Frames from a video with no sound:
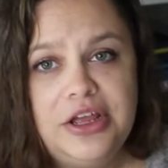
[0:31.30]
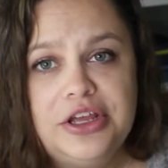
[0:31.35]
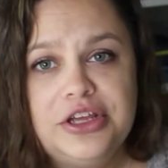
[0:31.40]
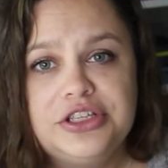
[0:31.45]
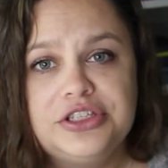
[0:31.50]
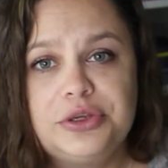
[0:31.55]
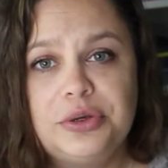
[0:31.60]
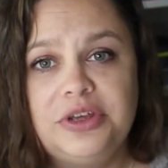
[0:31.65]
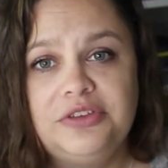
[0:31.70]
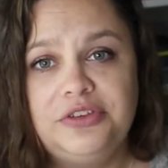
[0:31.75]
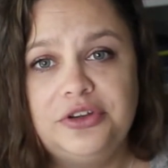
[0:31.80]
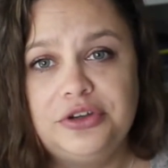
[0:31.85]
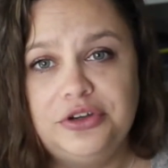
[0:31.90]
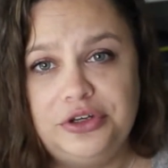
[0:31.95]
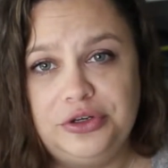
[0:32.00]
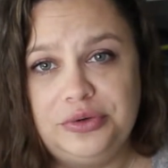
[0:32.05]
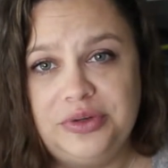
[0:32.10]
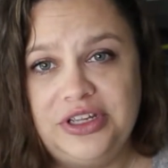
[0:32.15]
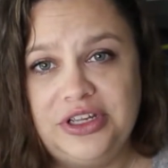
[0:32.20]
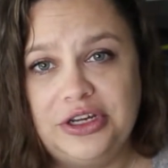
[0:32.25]
So if
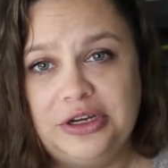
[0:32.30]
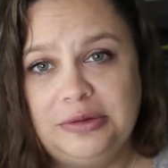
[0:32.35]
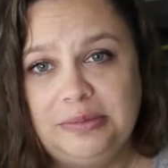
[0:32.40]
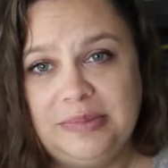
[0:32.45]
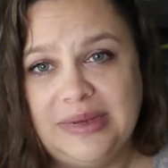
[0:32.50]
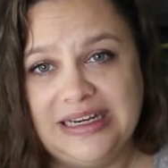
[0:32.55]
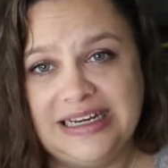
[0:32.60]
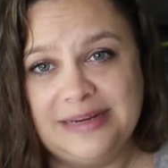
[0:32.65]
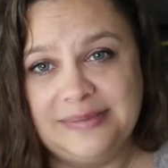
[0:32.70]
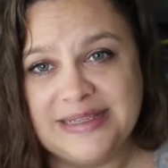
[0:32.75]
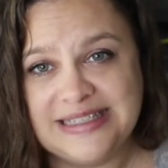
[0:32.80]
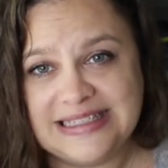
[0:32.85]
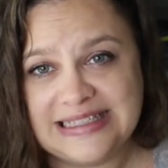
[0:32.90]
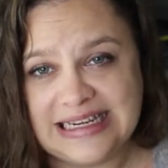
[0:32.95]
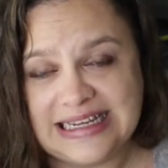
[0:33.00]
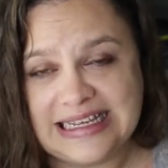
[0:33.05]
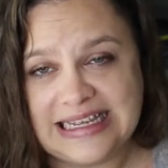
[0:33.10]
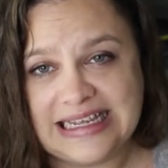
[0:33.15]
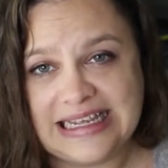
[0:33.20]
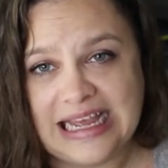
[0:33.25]
you're new here, my name is
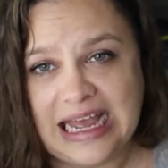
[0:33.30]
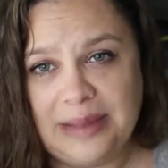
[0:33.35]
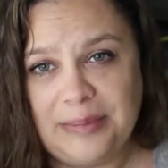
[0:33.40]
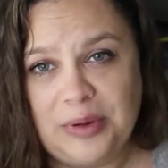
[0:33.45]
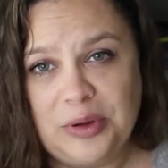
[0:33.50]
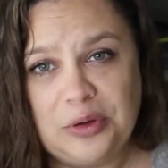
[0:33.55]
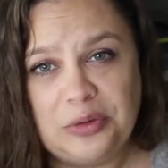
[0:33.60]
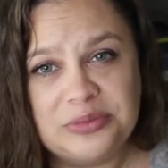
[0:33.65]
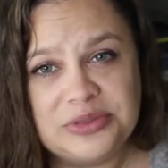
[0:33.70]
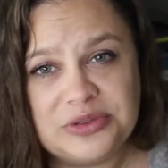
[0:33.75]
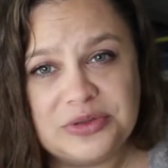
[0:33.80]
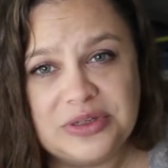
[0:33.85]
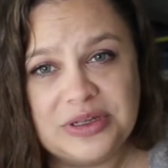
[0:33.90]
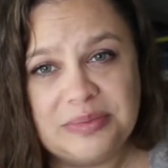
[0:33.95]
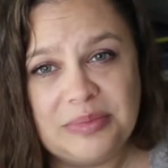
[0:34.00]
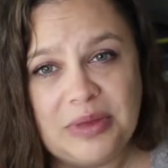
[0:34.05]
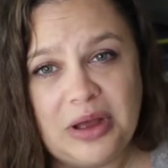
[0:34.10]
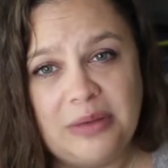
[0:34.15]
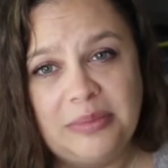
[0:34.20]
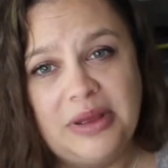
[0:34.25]
Nikki. I'm a
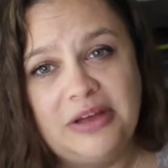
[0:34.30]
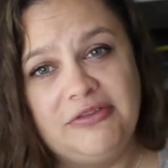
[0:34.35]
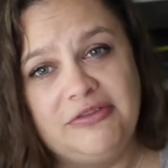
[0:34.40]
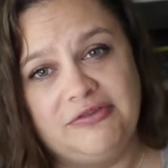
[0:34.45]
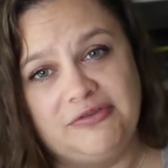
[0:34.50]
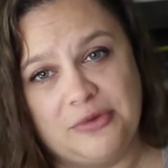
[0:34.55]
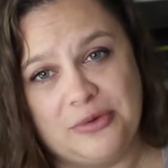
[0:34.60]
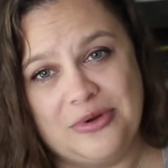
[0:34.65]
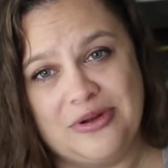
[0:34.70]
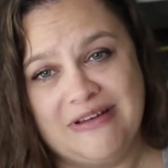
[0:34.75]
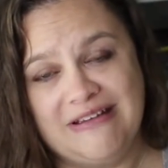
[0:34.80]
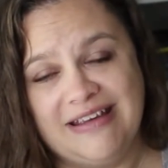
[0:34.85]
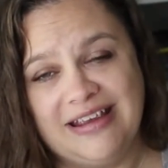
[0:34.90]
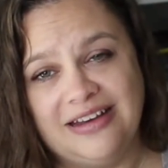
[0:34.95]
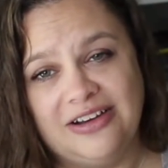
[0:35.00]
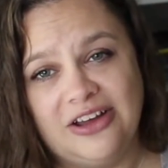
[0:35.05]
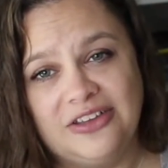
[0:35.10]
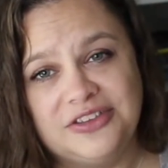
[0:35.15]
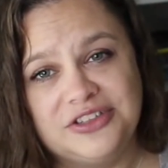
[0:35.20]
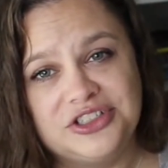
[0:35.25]
homeschooling mom of 4,
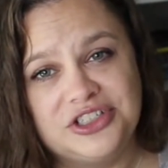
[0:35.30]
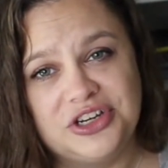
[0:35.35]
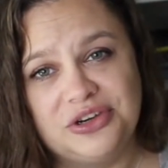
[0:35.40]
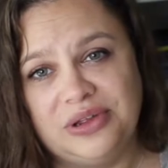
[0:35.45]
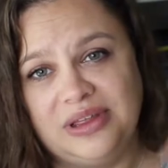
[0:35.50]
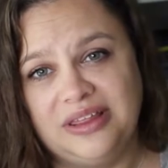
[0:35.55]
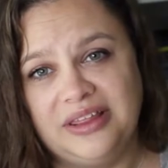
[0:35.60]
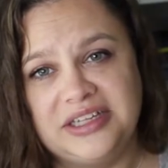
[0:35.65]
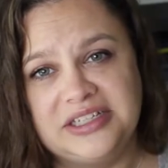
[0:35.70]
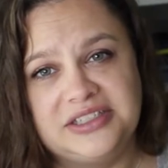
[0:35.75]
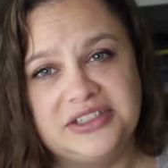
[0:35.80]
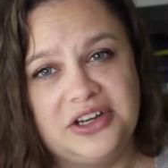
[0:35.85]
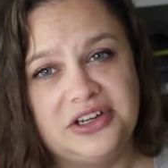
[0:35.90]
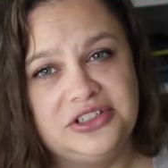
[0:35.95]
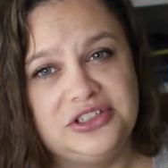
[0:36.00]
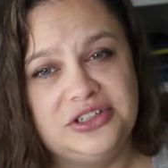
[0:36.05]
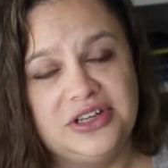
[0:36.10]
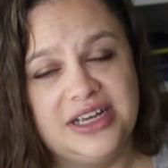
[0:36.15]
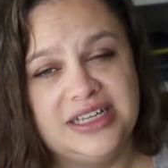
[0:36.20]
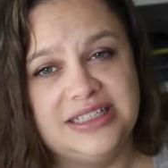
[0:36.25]
and on this channel I like to talk
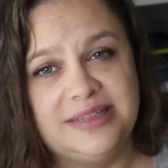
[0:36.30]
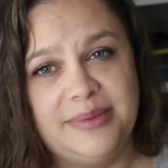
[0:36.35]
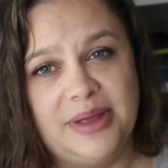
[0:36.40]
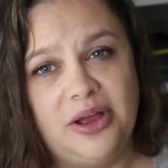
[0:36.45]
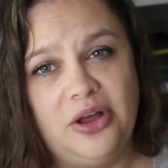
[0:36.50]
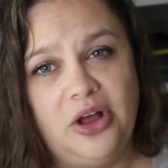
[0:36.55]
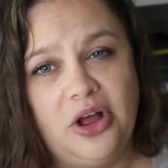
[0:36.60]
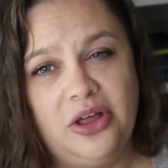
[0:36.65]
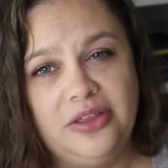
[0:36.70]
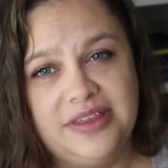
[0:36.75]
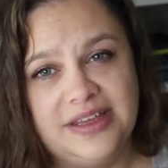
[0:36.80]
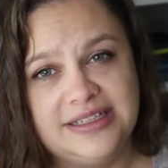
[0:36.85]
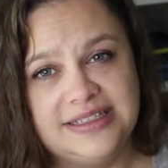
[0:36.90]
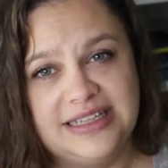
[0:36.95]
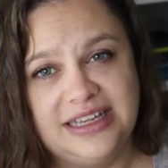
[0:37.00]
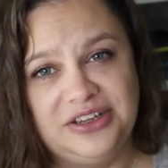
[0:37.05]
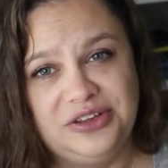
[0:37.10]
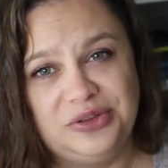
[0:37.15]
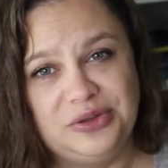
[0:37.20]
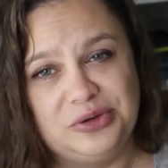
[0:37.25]
to you guys about all things
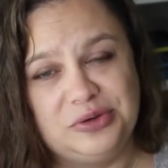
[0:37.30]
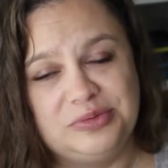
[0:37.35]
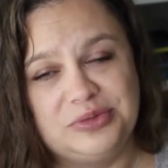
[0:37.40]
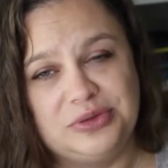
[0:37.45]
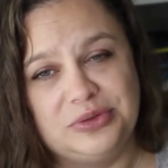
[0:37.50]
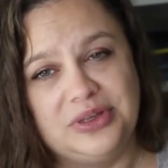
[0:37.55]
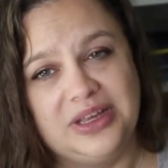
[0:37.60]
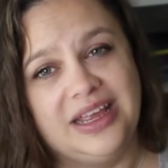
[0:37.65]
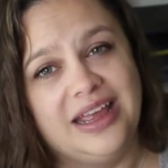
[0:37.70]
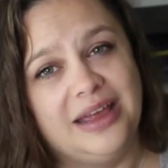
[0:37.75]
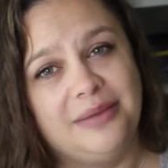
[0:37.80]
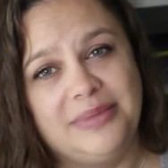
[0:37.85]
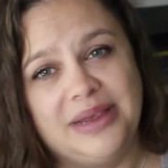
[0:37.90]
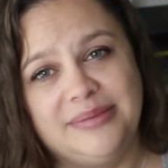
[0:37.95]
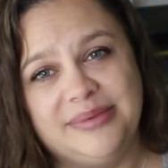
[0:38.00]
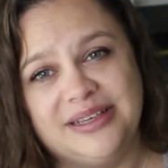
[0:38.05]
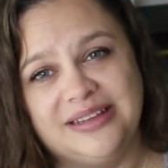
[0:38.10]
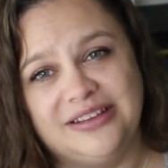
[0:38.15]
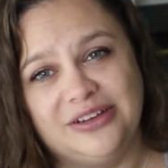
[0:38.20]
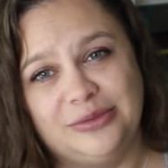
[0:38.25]
secular homeschooling and
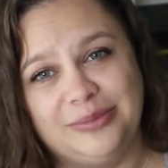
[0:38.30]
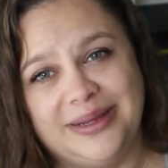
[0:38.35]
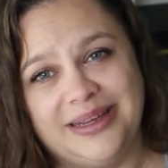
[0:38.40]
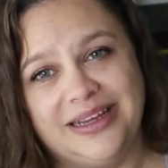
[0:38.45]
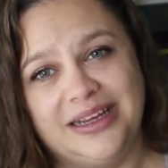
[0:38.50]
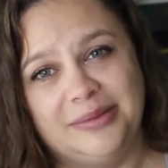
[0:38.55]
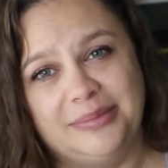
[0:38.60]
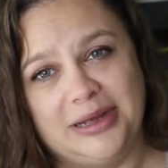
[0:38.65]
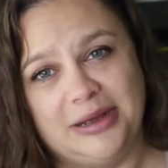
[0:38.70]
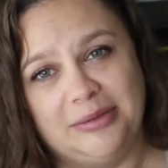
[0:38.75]
maybe a little bit about